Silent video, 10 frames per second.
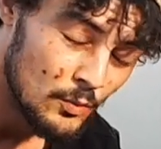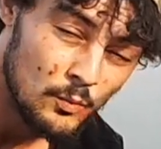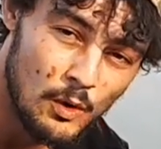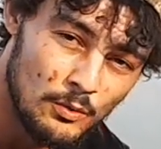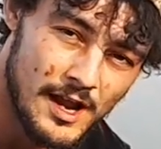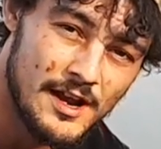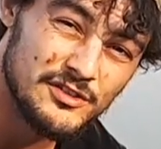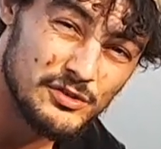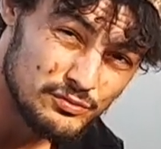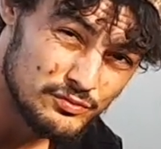won't have
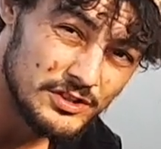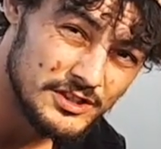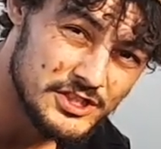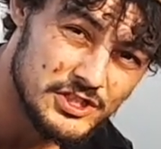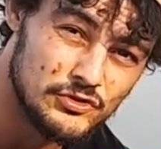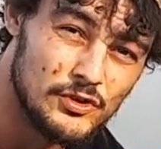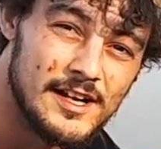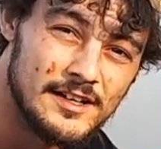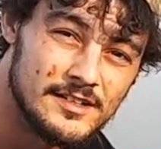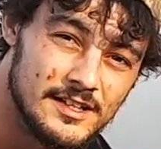to really
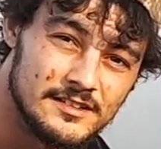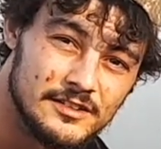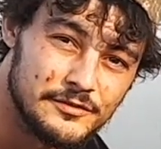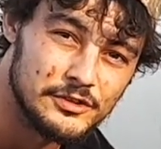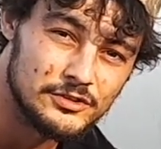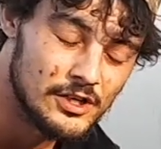strain to get the filter